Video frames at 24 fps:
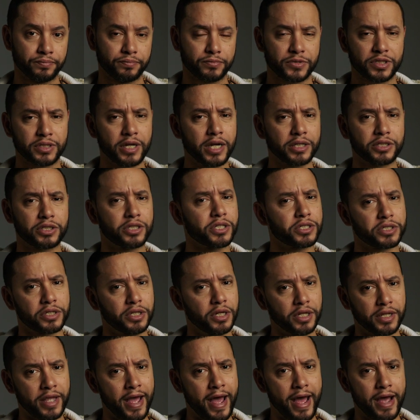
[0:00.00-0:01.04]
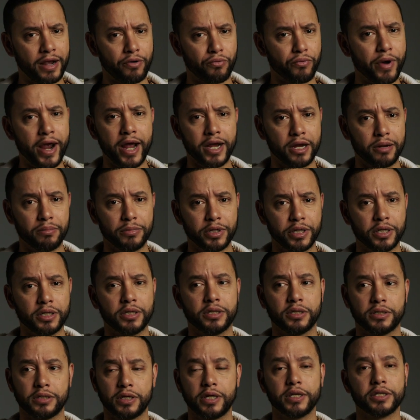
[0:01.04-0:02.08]
It's not just an attack randomly,
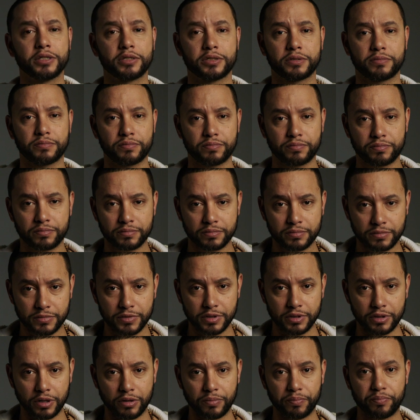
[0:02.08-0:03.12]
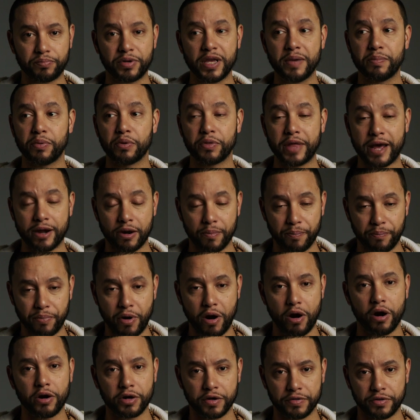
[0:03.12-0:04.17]
it's you know, people that are
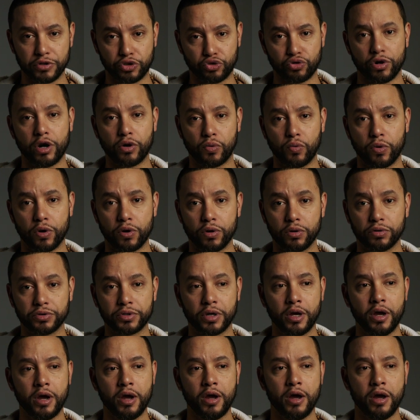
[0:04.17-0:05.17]
part of the drug world.